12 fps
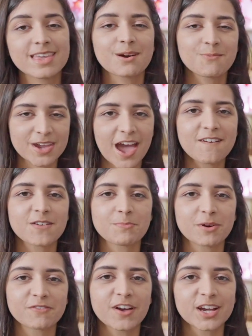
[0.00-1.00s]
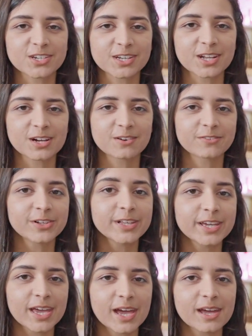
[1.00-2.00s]
then we have a perfection interval
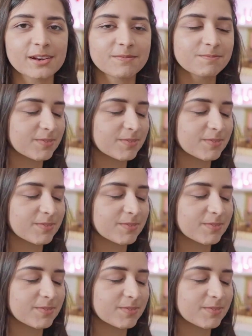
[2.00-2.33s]
again,